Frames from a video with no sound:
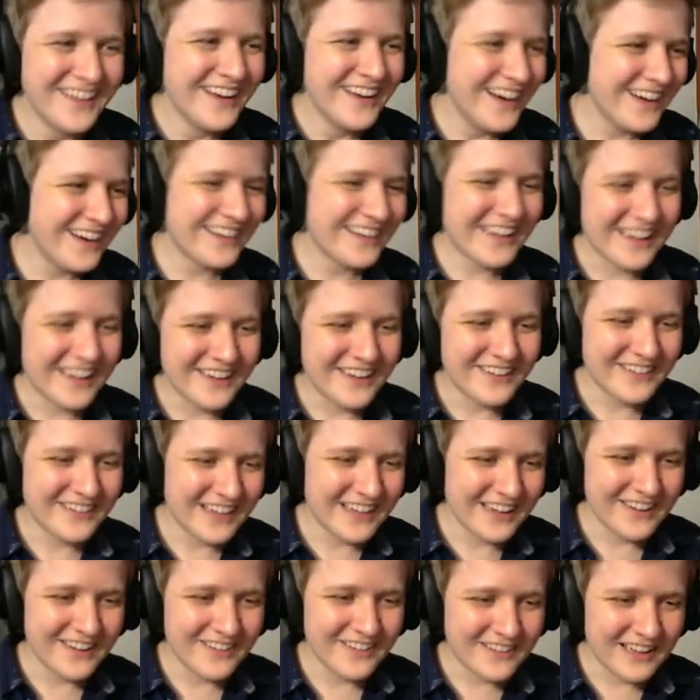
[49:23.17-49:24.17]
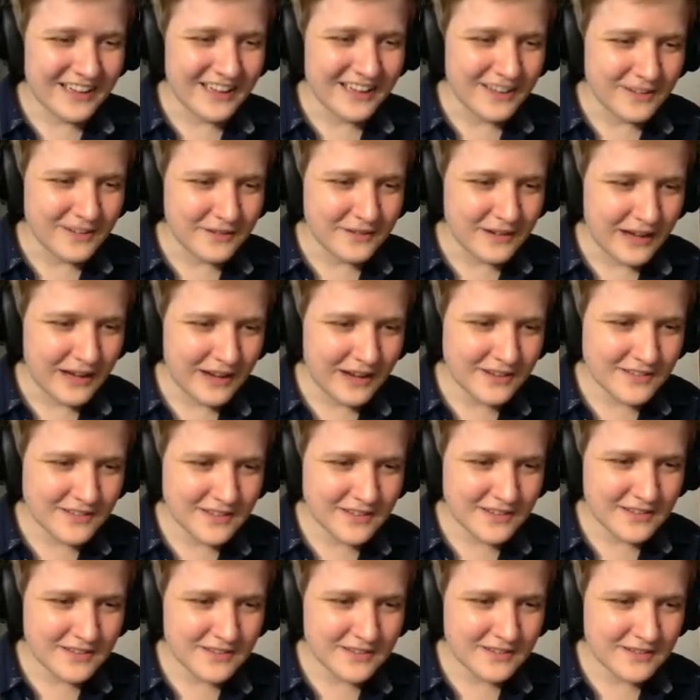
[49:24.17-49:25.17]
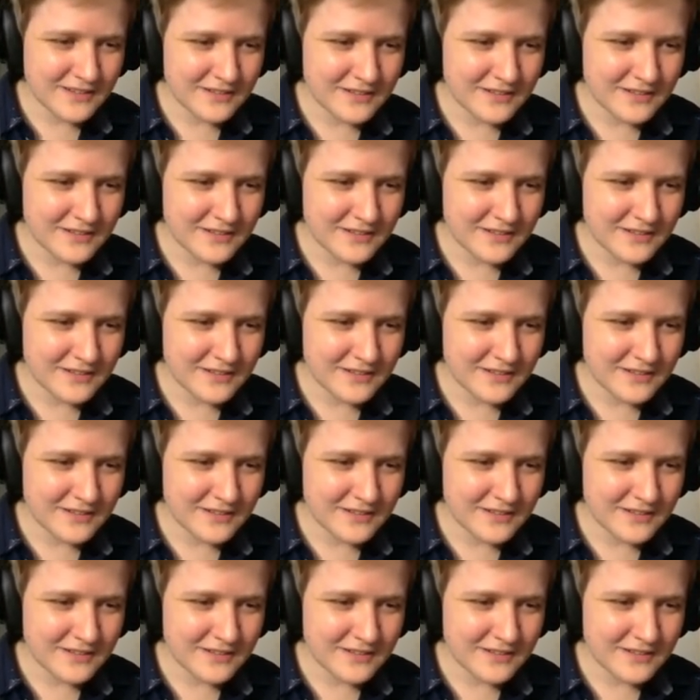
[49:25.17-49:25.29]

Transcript: okay, okay, okay. How does this?